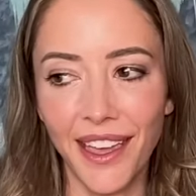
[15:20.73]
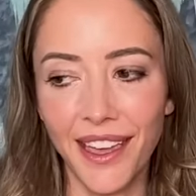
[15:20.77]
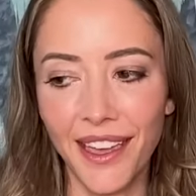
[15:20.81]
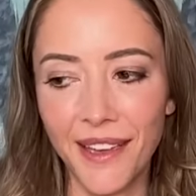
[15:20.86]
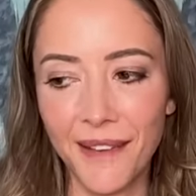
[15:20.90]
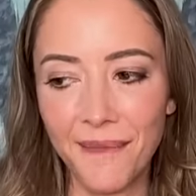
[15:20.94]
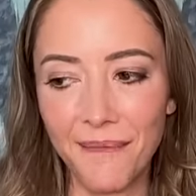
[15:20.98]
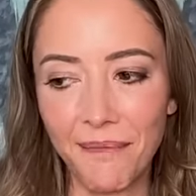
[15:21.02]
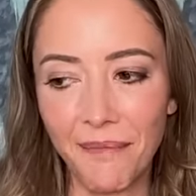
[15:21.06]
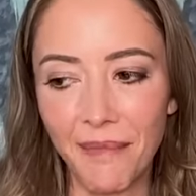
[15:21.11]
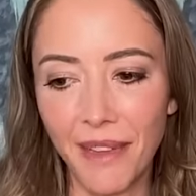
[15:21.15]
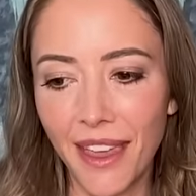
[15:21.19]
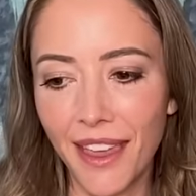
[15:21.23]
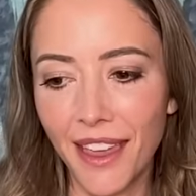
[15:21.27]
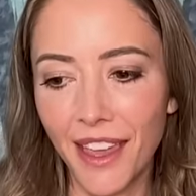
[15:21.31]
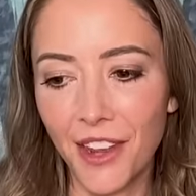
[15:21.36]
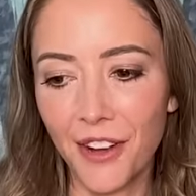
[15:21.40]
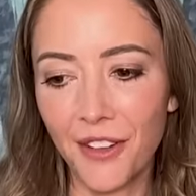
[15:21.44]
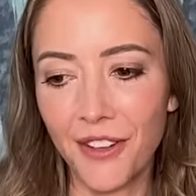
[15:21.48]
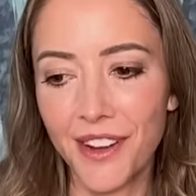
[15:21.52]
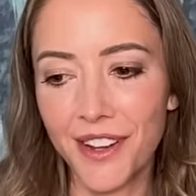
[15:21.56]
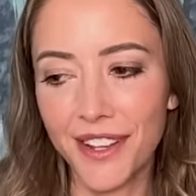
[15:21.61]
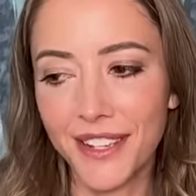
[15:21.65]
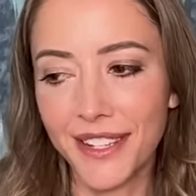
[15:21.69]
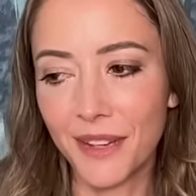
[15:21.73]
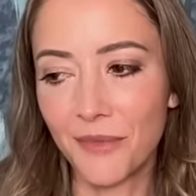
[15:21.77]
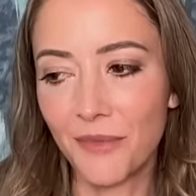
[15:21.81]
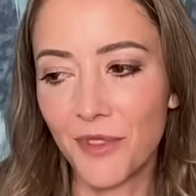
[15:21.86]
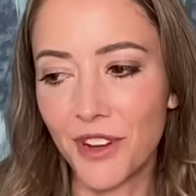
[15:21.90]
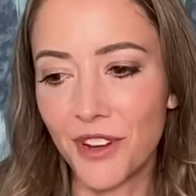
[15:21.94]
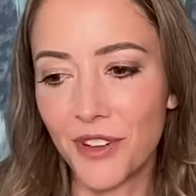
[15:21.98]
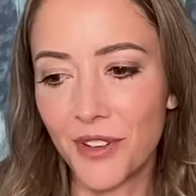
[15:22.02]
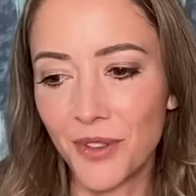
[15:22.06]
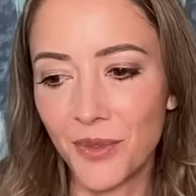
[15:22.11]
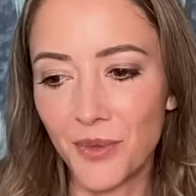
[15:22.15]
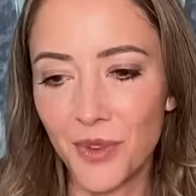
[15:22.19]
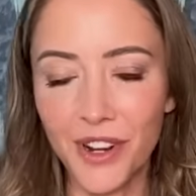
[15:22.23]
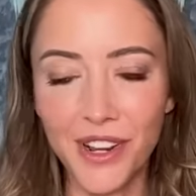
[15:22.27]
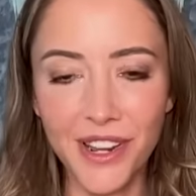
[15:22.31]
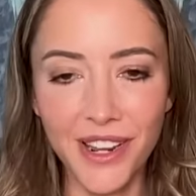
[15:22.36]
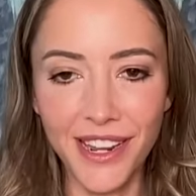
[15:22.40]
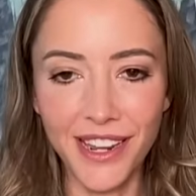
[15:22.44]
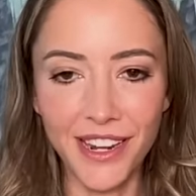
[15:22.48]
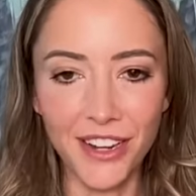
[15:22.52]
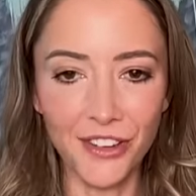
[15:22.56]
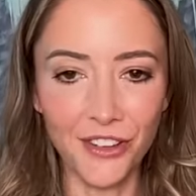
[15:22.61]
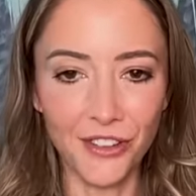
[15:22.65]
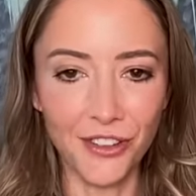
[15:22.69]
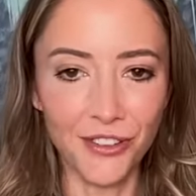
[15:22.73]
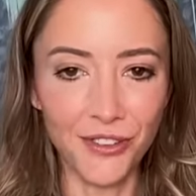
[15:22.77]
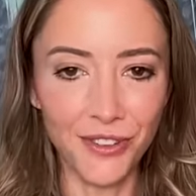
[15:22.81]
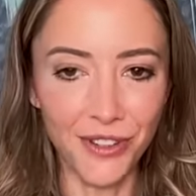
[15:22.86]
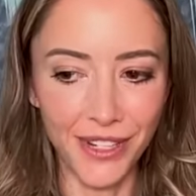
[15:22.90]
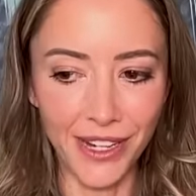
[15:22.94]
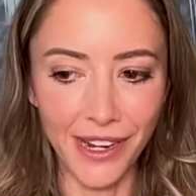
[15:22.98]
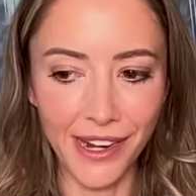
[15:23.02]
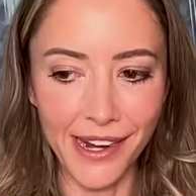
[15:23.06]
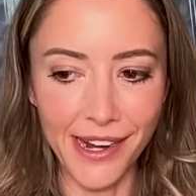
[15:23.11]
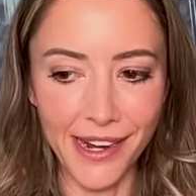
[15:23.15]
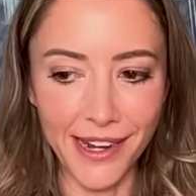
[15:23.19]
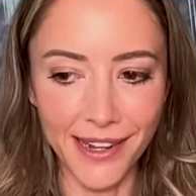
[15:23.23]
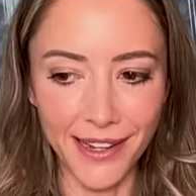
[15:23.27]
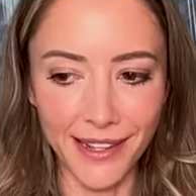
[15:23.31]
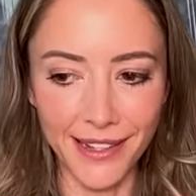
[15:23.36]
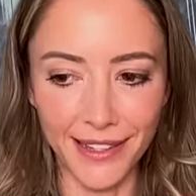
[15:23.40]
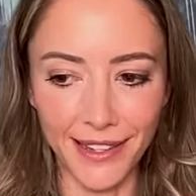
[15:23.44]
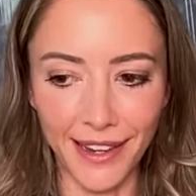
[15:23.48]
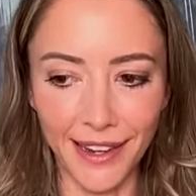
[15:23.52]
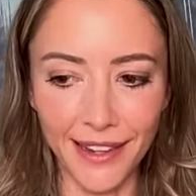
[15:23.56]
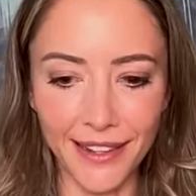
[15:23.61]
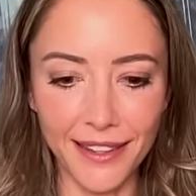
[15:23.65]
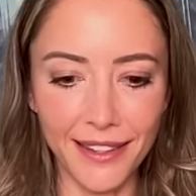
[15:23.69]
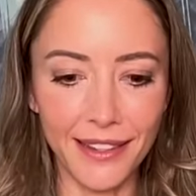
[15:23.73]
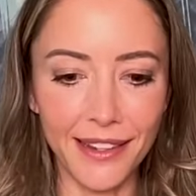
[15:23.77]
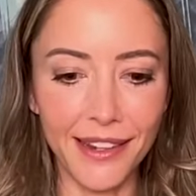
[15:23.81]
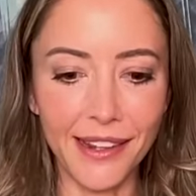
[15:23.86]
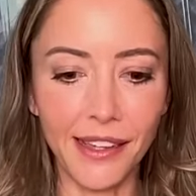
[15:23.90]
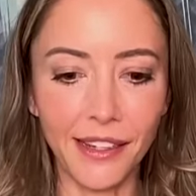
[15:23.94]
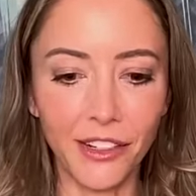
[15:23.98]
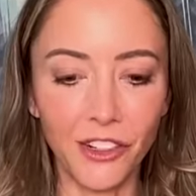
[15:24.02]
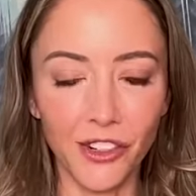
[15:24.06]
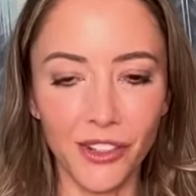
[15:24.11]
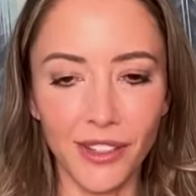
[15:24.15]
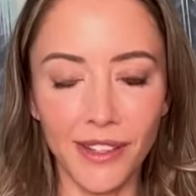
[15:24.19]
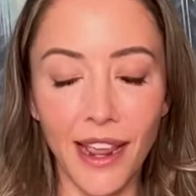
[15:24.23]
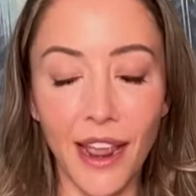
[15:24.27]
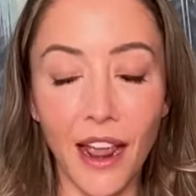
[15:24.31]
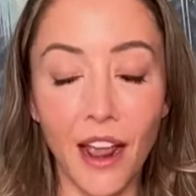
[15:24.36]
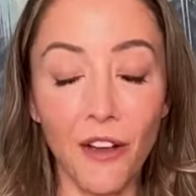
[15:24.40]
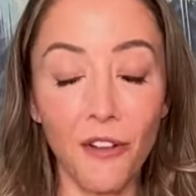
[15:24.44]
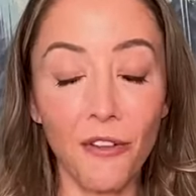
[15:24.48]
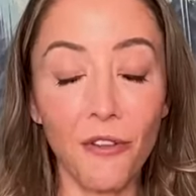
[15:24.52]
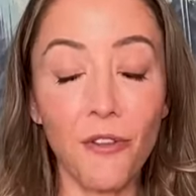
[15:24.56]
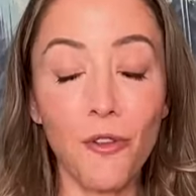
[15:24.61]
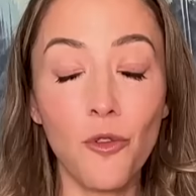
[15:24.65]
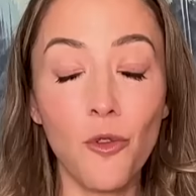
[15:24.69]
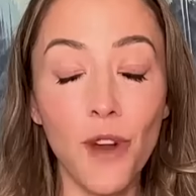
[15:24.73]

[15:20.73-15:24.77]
You know, and as someone who's working in neuroscience and seeing just how